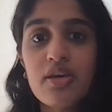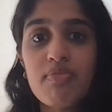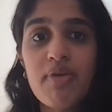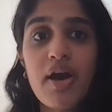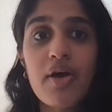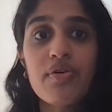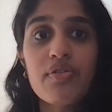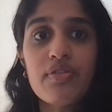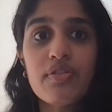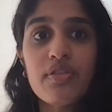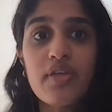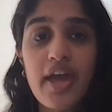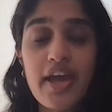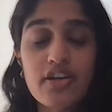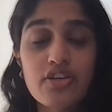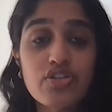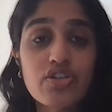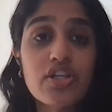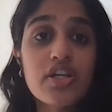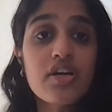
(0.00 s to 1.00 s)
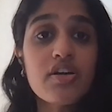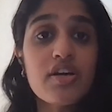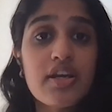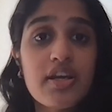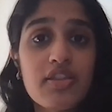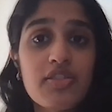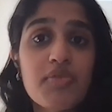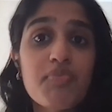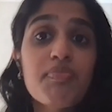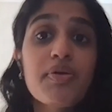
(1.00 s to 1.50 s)
about the engineering
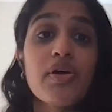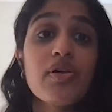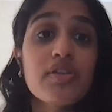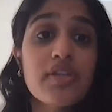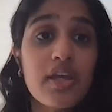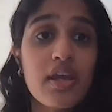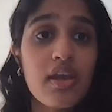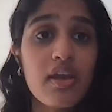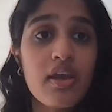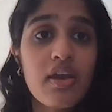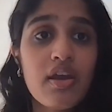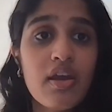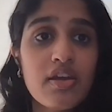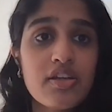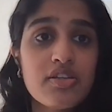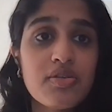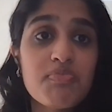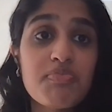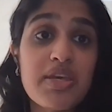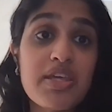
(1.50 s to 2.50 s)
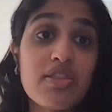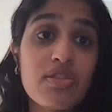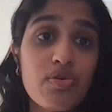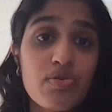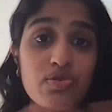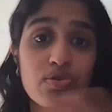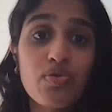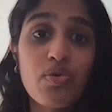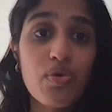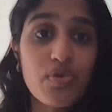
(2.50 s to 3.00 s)
and the building to meet
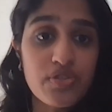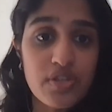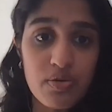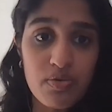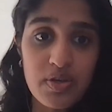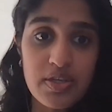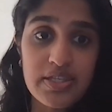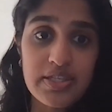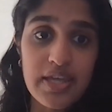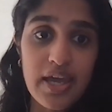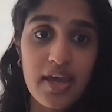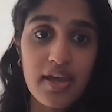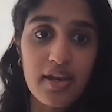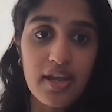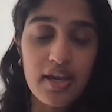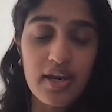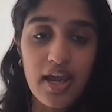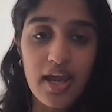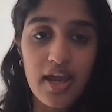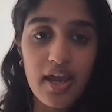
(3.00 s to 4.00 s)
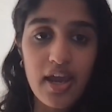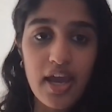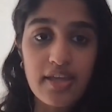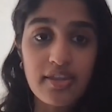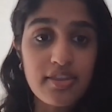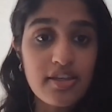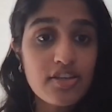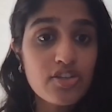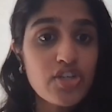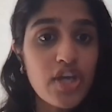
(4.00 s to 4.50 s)
those goals that we set. And I
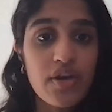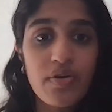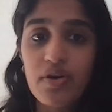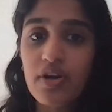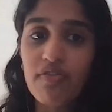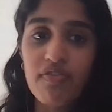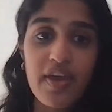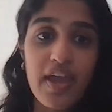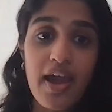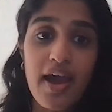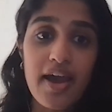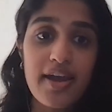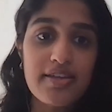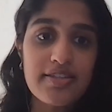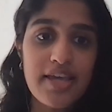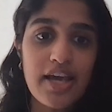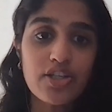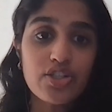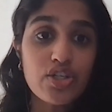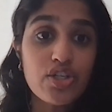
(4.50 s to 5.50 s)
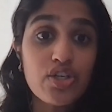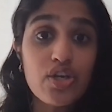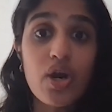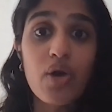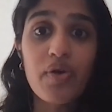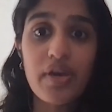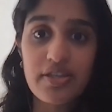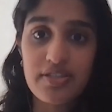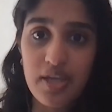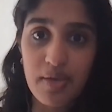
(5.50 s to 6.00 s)
think generative AI is actually
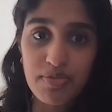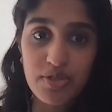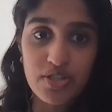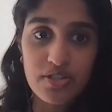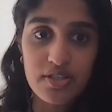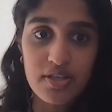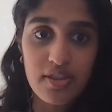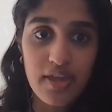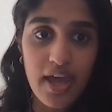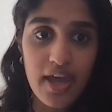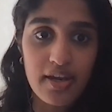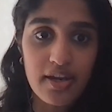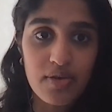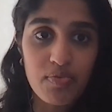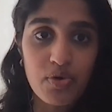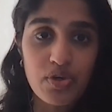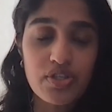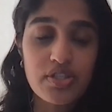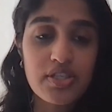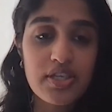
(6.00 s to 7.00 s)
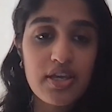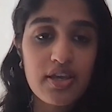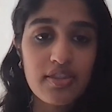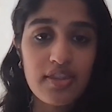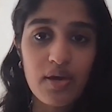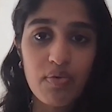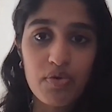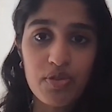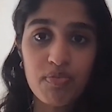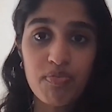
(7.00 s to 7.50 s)
no exception to that. And we're seeing
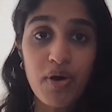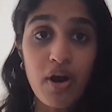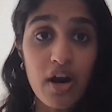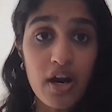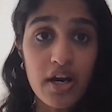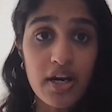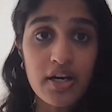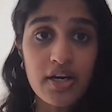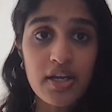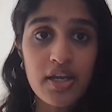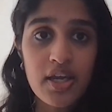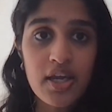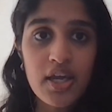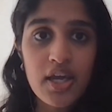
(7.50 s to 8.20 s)
that with Bard,